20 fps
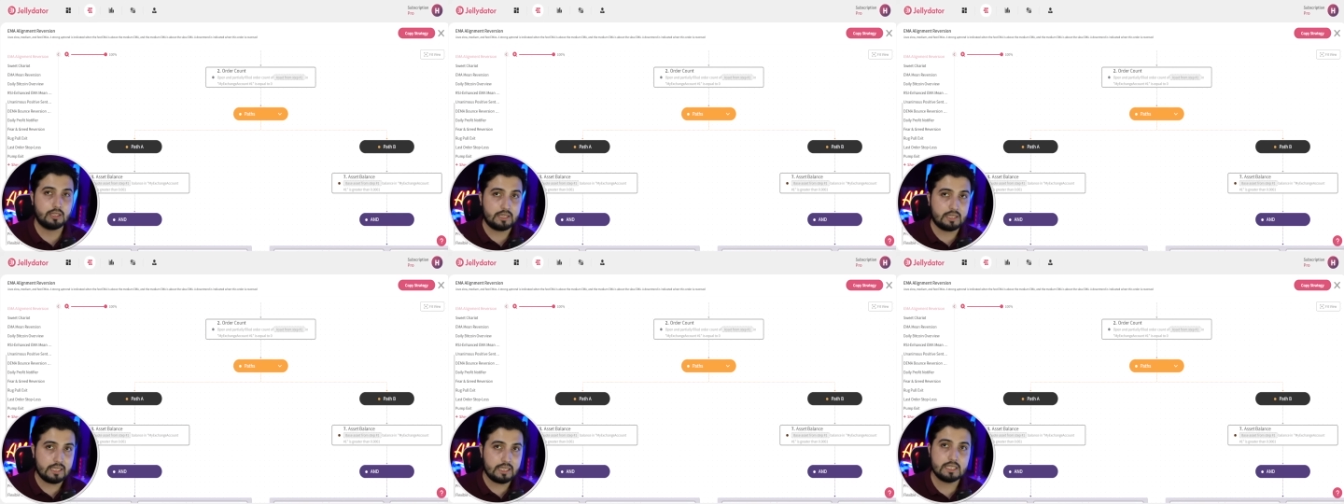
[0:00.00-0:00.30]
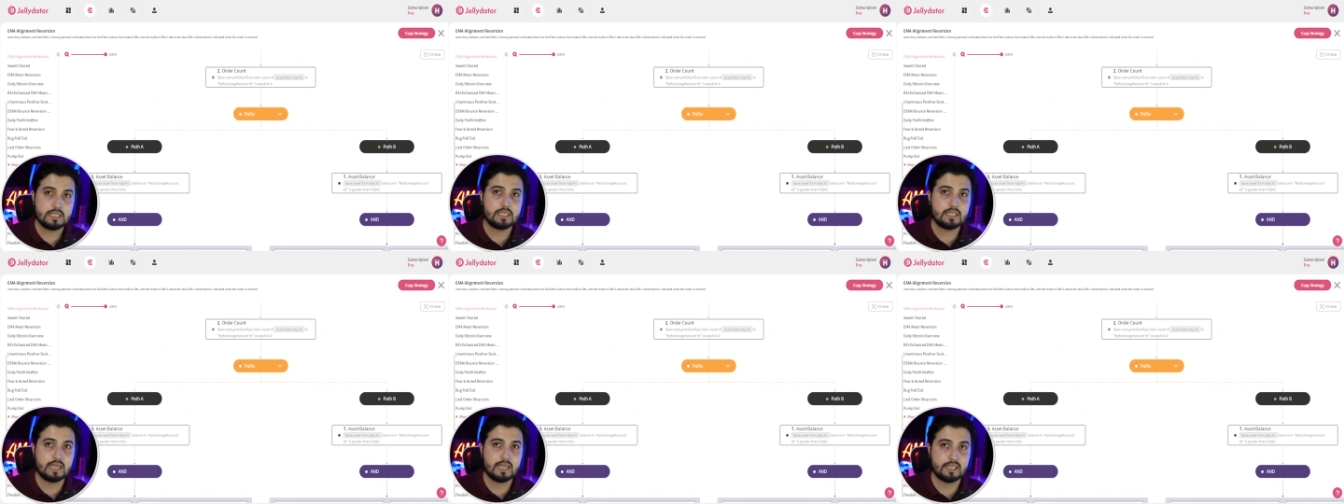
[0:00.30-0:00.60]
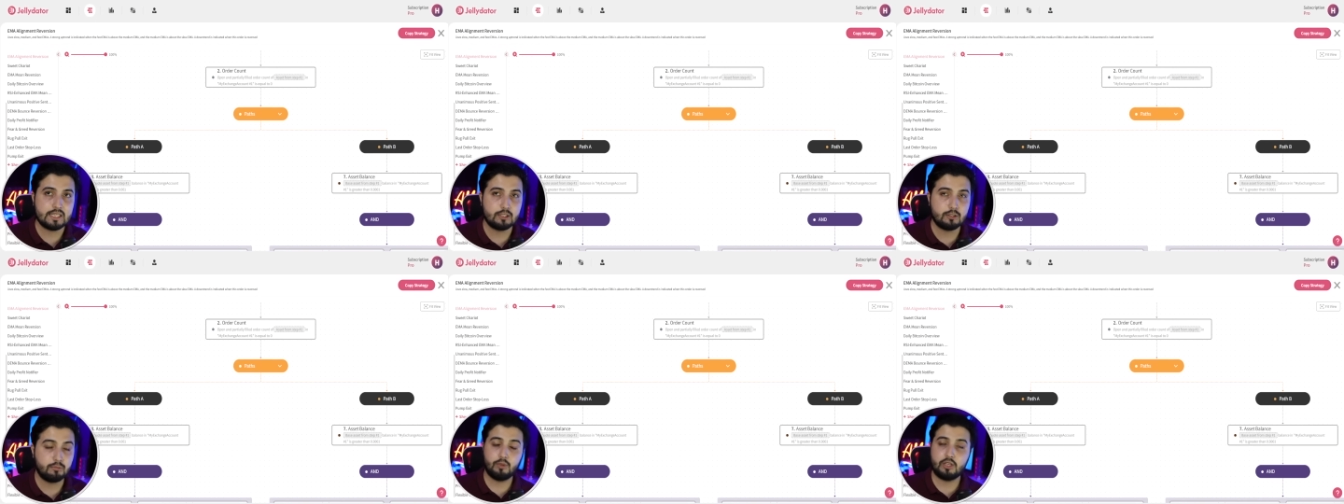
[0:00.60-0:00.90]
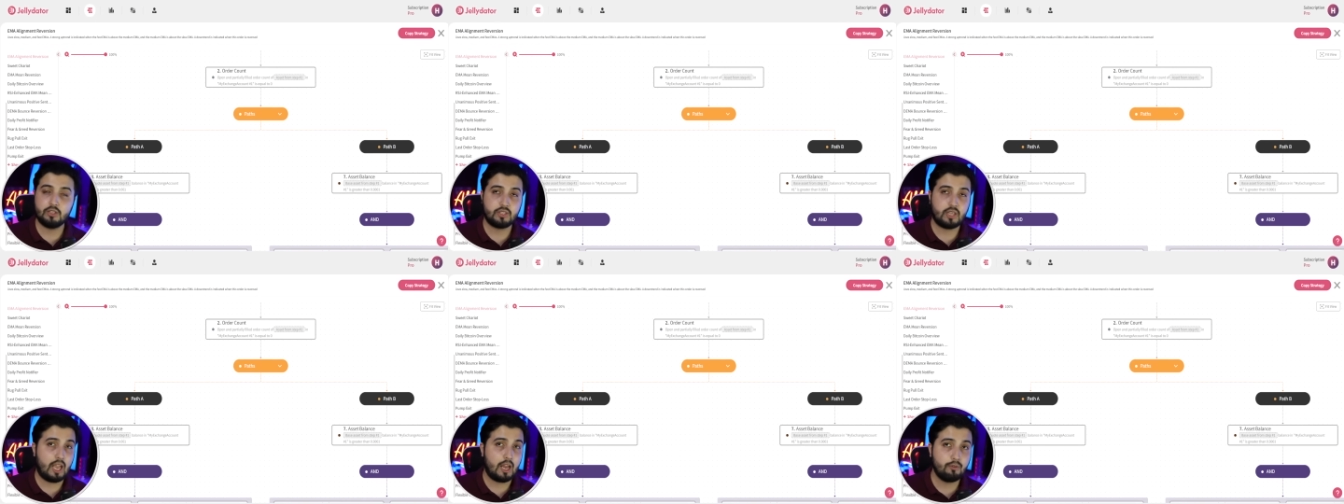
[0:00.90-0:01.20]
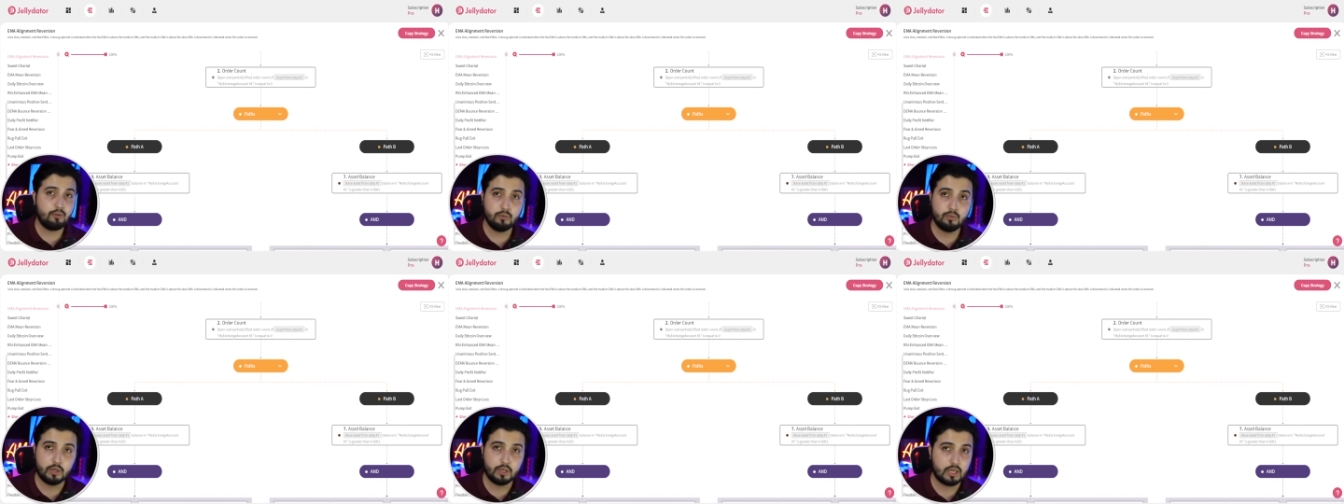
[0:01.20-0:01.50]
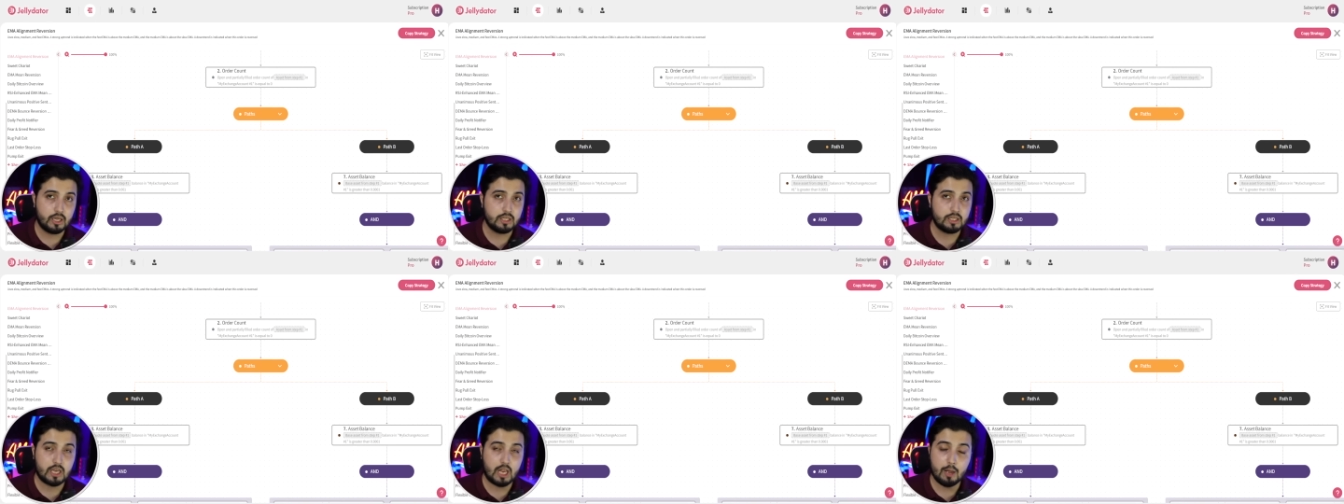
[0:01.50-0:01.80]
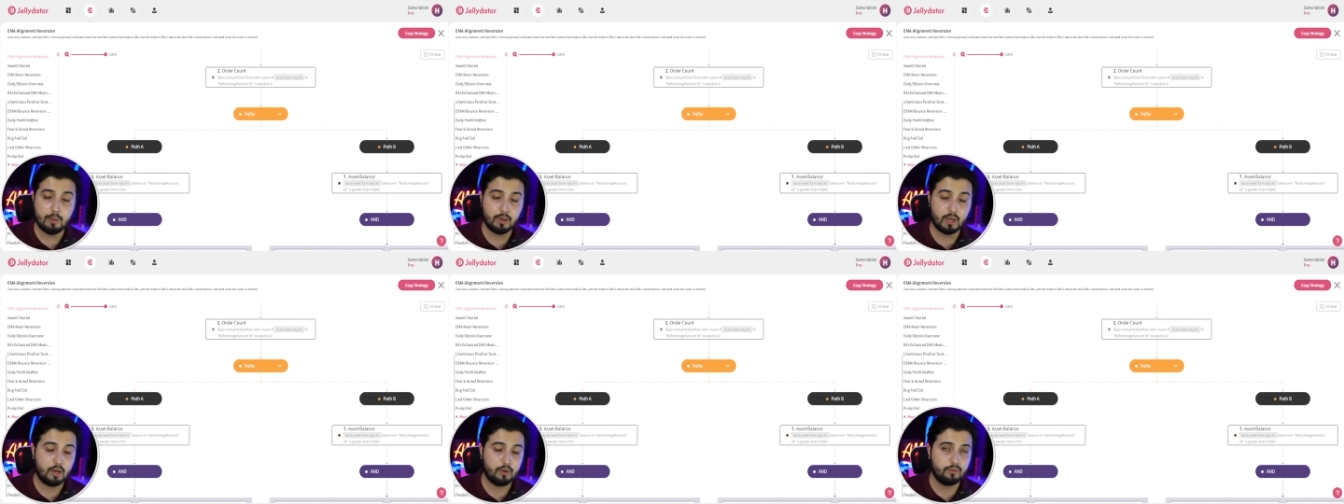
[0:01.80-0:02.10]
these days because everyone is
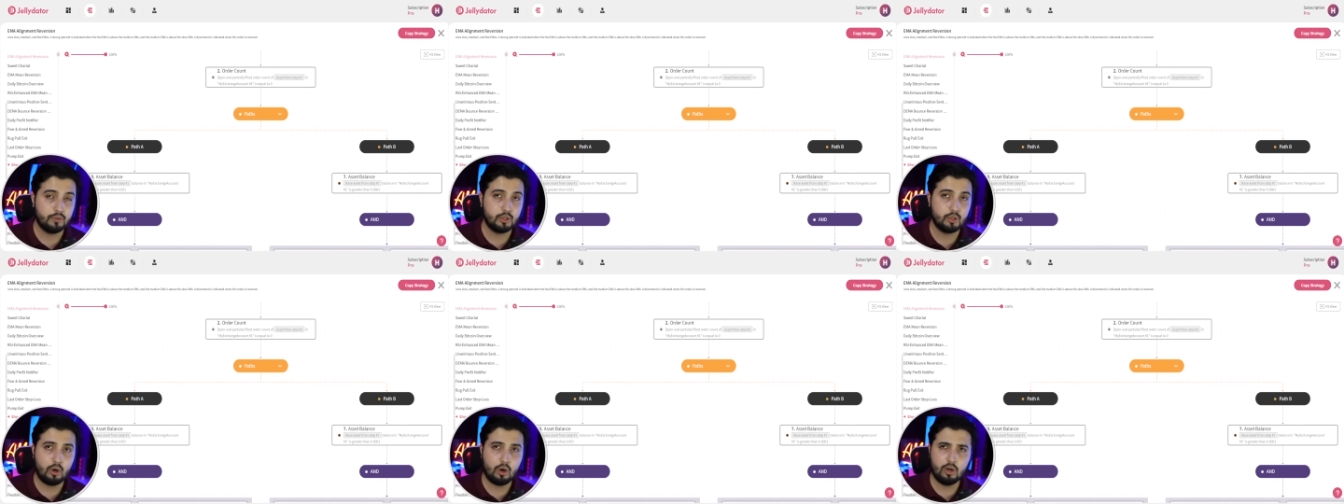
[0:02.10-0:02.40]
coming up with